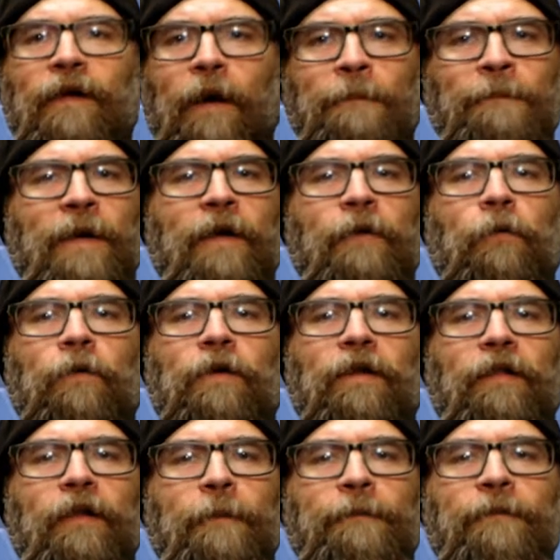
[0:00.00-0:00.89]
a metal
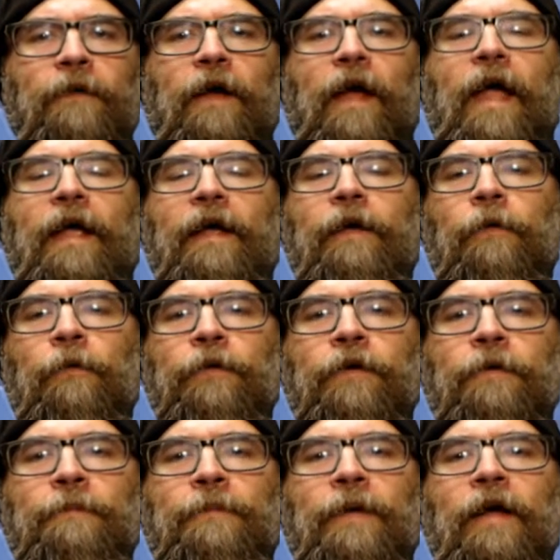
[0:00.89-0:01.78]
clip to hang it on
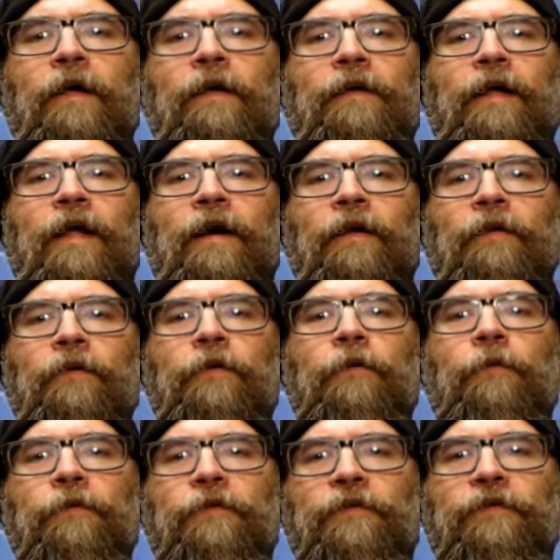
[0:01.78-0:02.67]
your belt and a
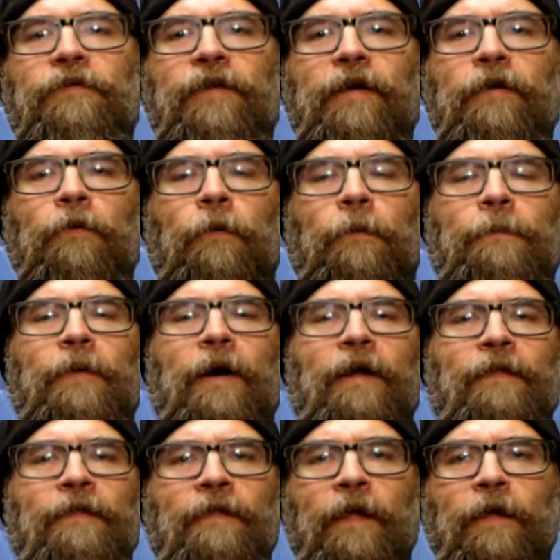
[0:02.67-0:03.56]
little signal
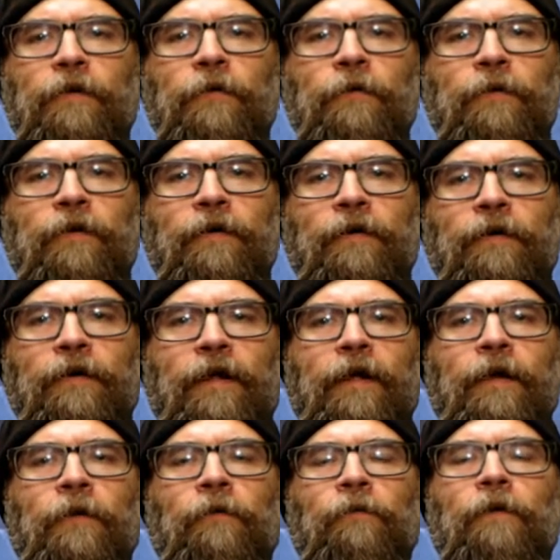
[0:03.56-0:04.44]
button that you could
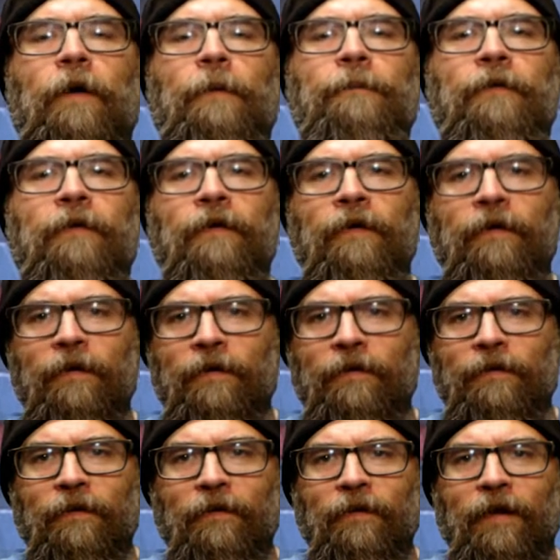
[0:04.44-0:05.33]
interrupt
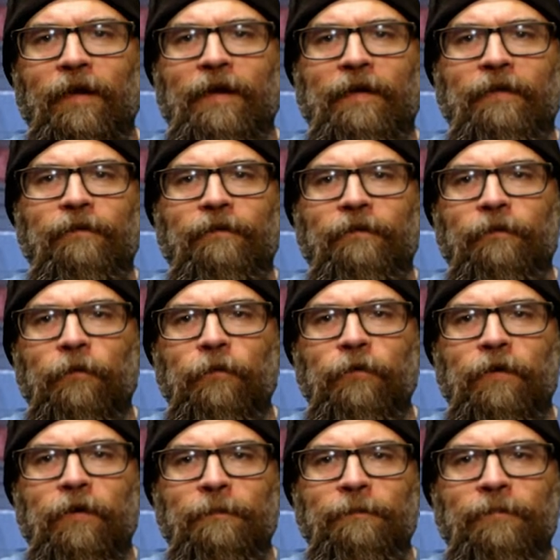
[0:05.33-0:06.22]
the light so
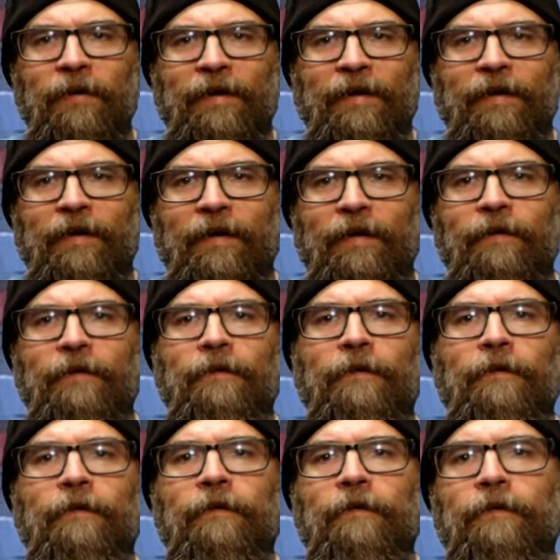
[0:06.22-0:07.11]
you could blink it.
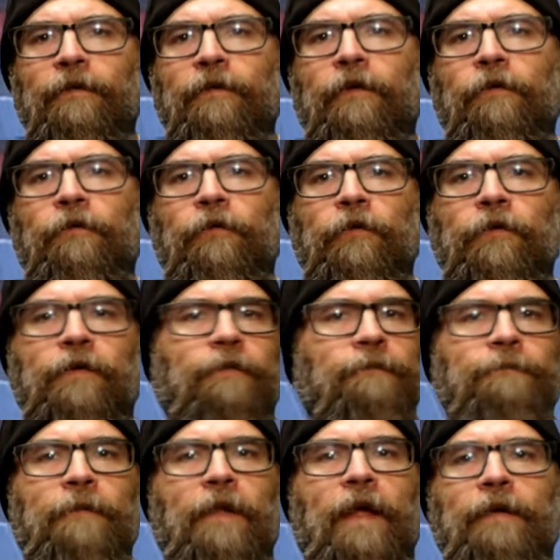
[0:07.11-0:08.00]
So you
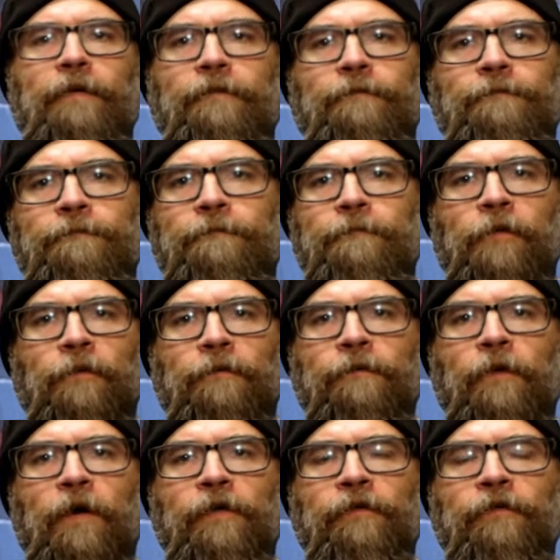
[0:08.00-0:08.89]
can let your
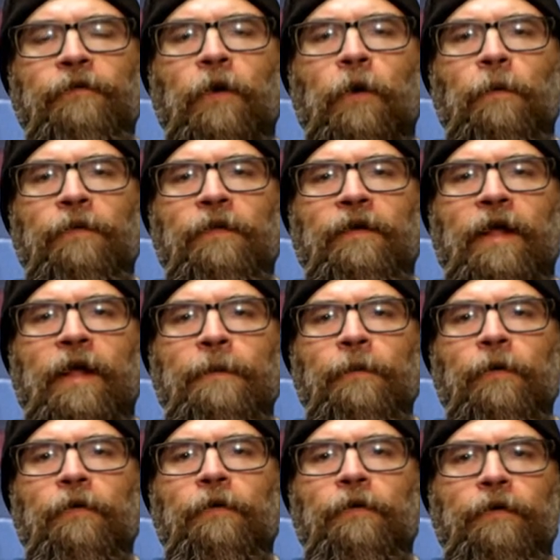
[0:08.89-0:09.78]
friends know in the
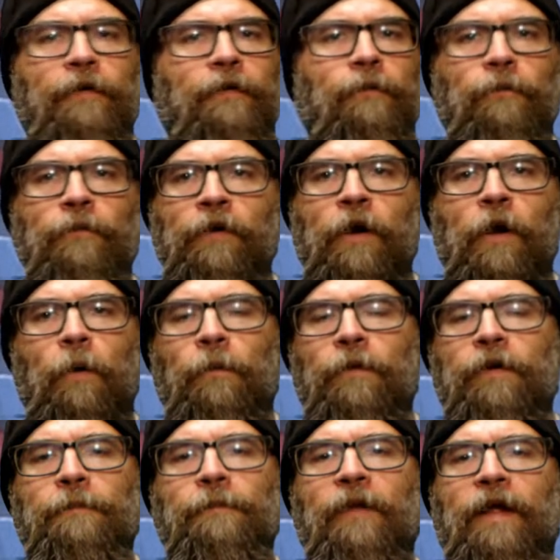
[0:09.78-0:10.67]
neighborhood, you know,
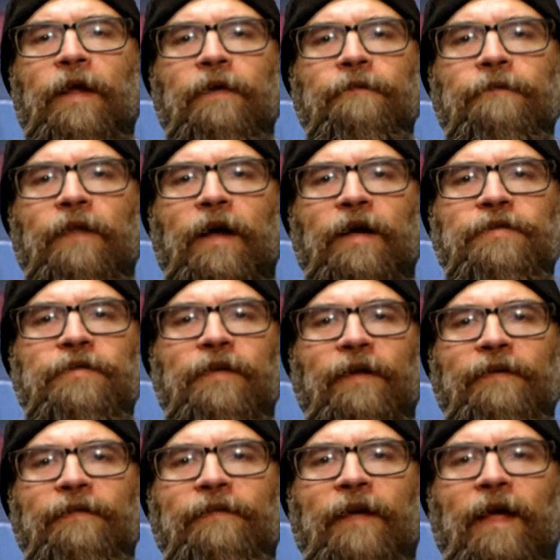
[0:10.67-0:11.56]
when you're playing
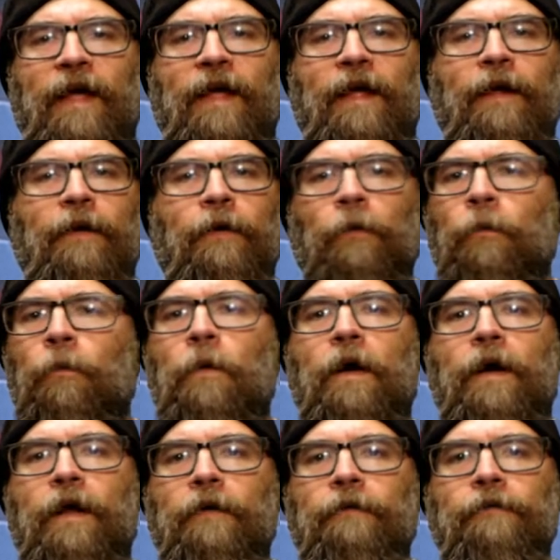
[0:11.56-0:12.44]
flashlight tag or
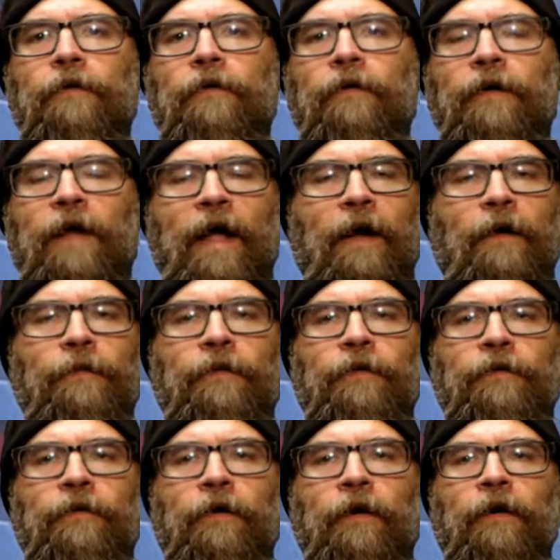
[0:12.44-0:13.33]
whatever out in
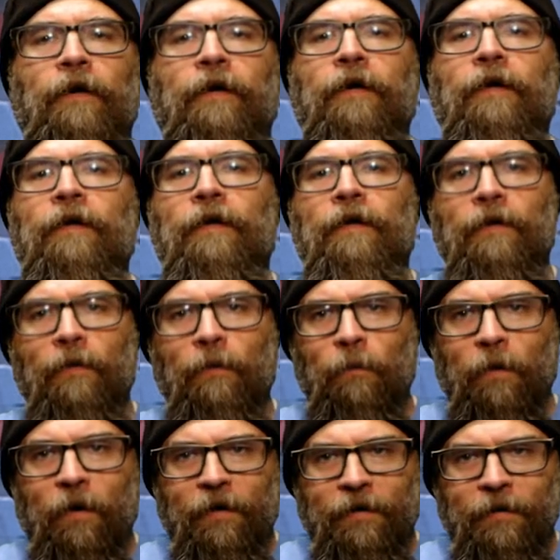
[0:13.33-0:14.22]
the dark,
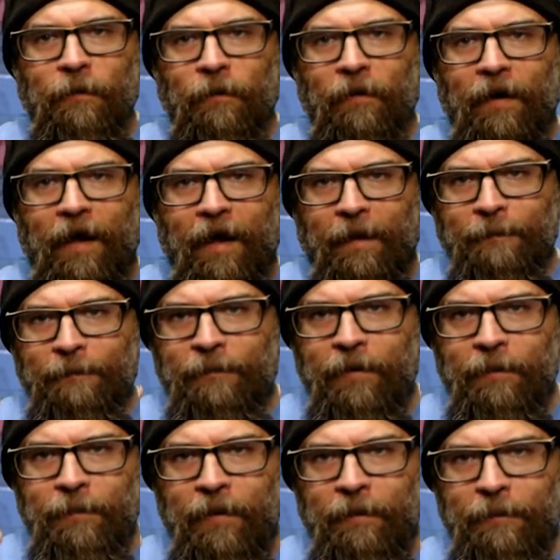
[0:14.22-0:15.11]
where you were at.
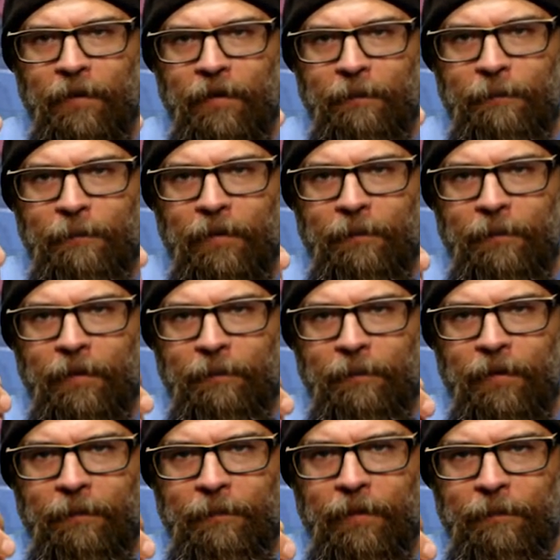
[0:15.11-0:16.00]
Beep, beep, beep, beep,
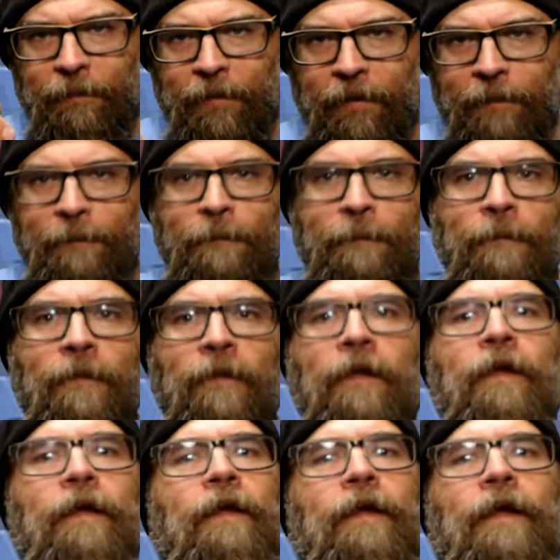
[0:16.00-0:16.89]
beep, beep, beep, beep.
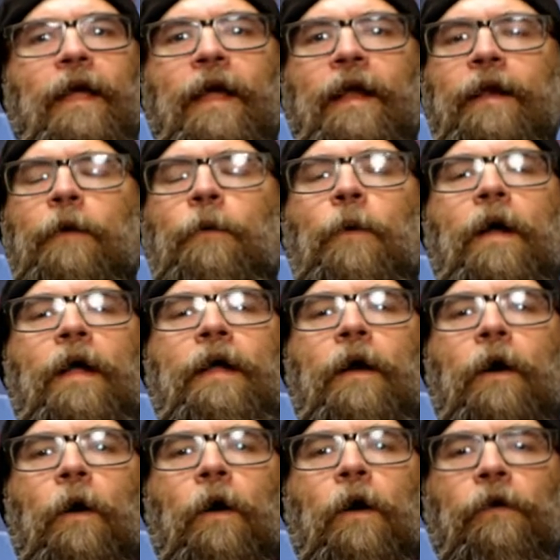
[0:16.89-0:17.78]

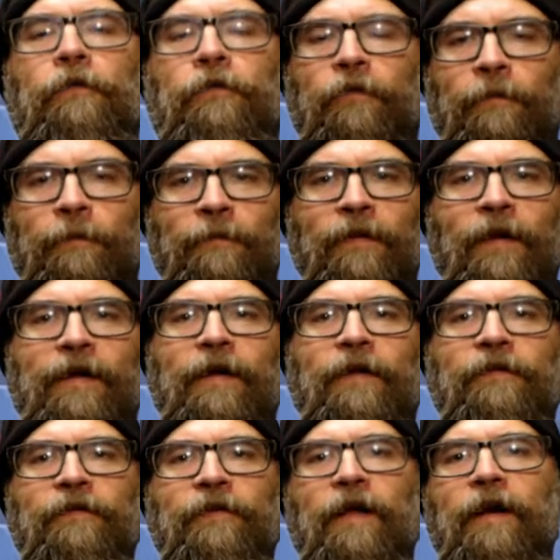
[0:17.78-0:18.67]
Anyway, awesome. Like
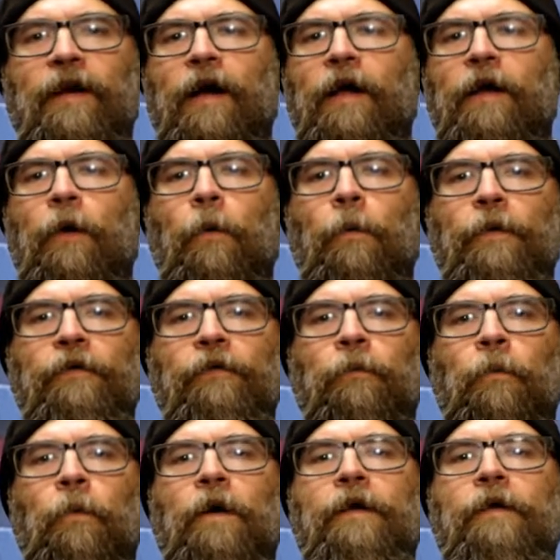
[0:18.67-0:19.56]
I said, I
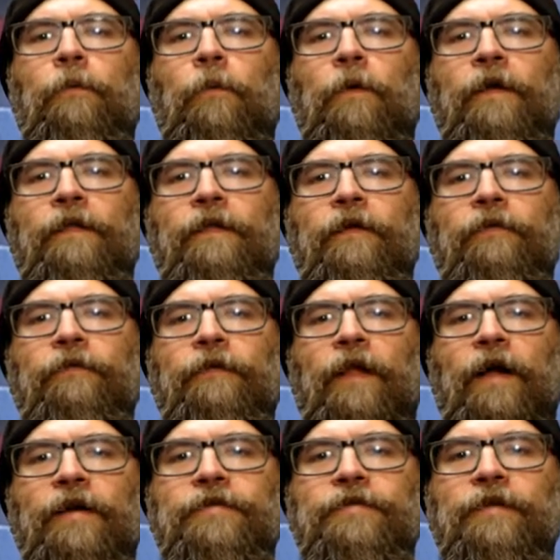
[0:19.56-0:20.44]
always wanted one of these
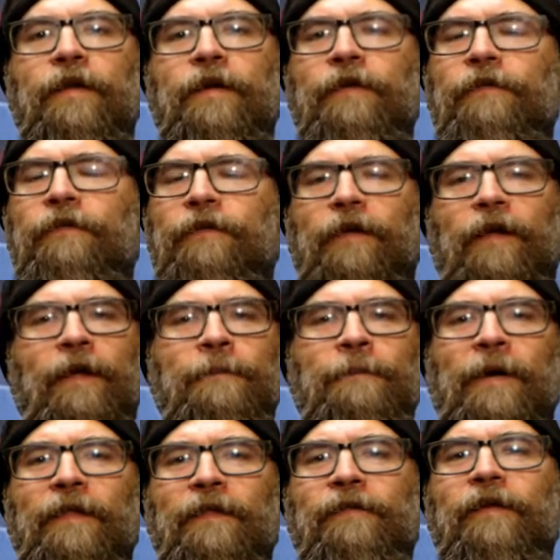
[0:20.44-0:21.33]
flashlights,
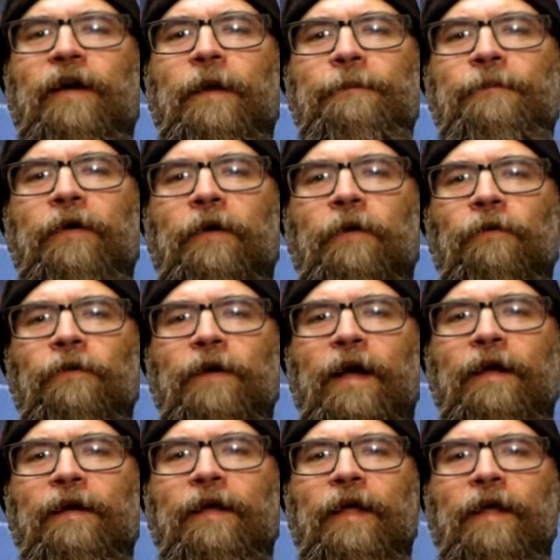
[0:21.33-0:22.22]
and by the time Tunnel
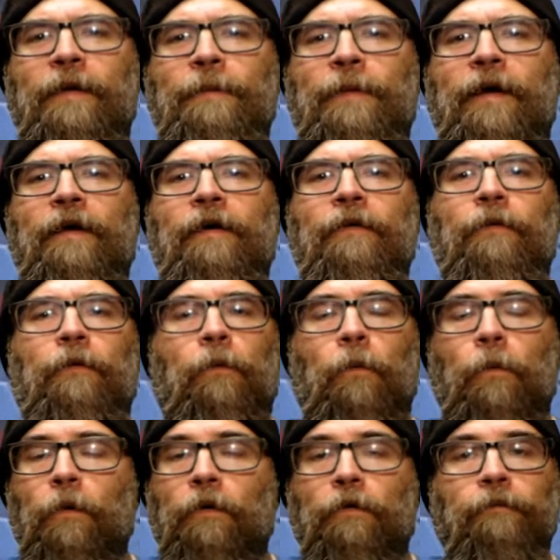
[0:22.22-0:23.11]
Rat came out,
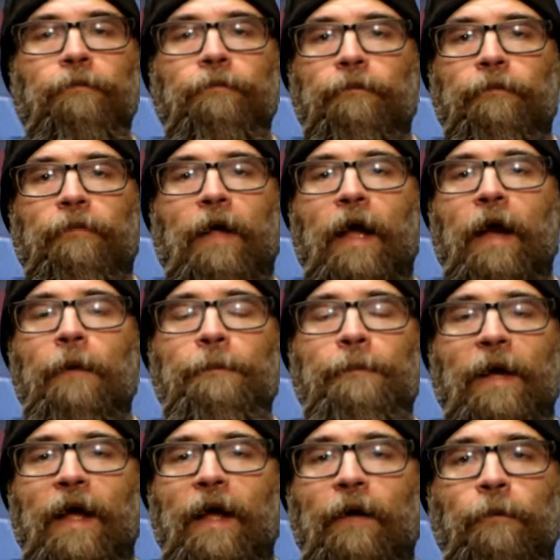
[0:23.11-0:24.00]
or
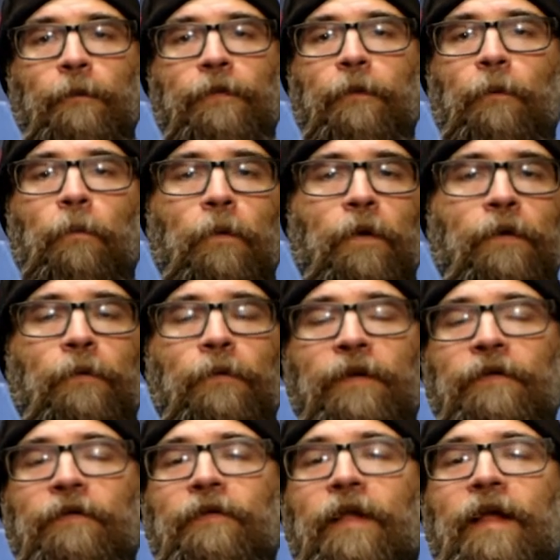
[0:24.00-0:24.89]
Outback with the one
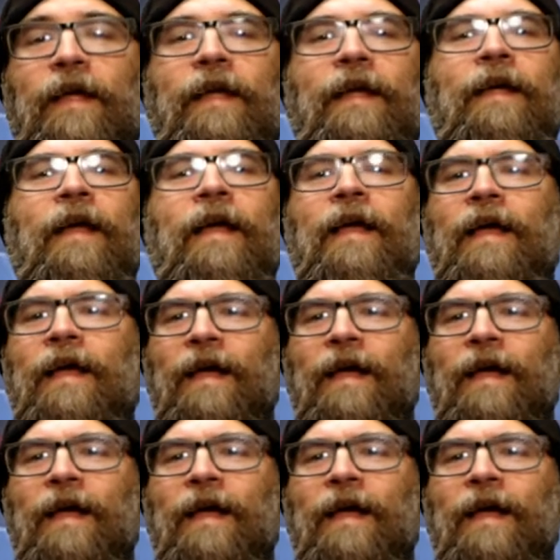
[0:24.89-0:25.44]
on his leg,